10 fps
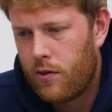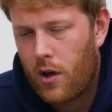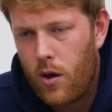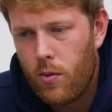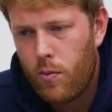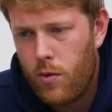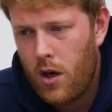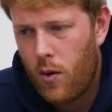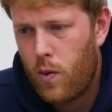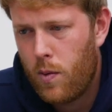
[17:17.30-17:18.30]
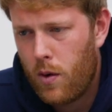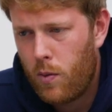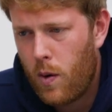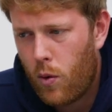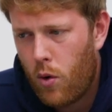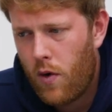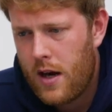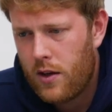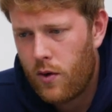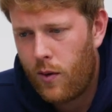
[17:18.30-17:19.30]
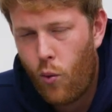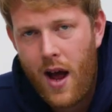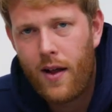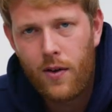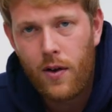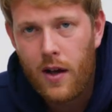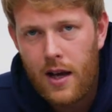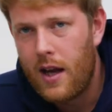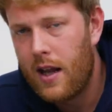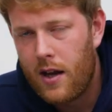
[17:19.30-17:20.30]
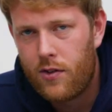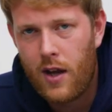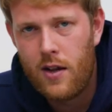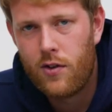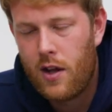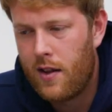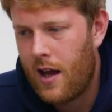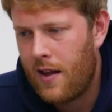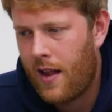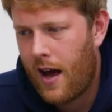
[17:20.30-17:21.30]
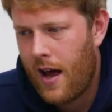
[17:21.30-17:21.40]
So, you know, we were already doing well in a sense in that